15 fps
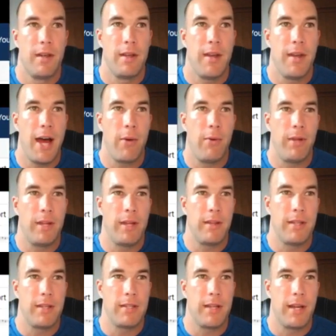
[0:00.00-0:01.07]
Now we look
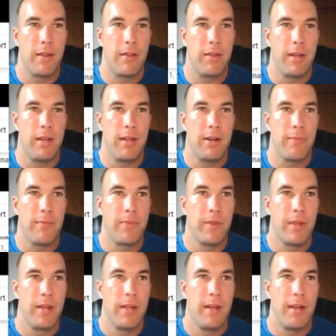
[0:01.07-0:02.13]
at this kind of thing here.
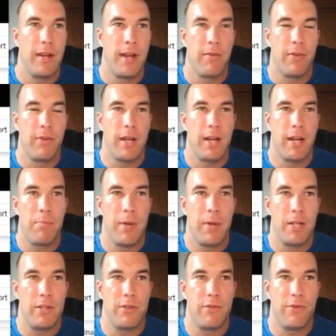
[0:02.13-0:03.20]
Now if we're looking at
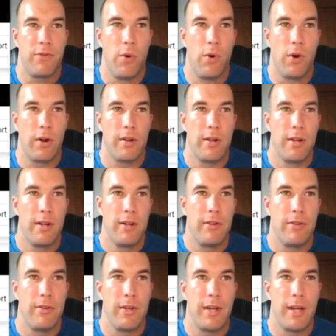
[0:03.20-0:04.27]
page 4,
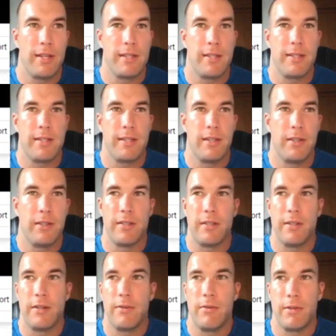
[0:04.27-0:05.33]
you guys can still
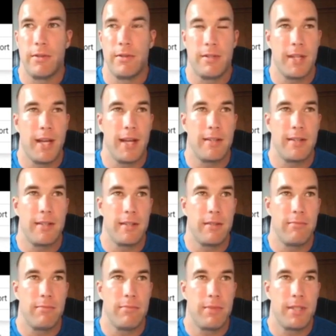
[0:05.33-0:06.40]
see, well, this is nice. They
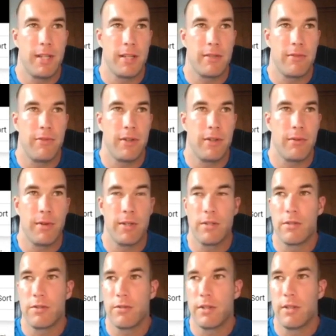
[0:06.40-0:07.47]
said sex offender
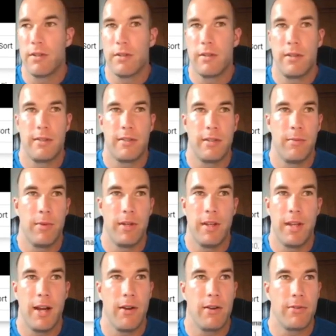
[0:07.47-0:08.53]
registry. Someone in
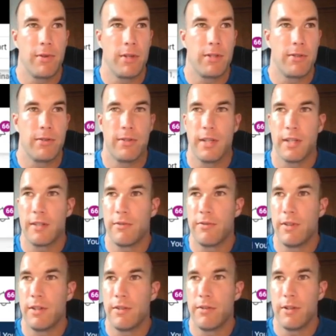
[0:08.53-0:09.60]
the area is registered sex
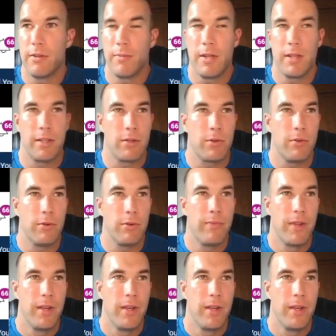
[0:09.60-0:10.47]
offender near me. That's cool.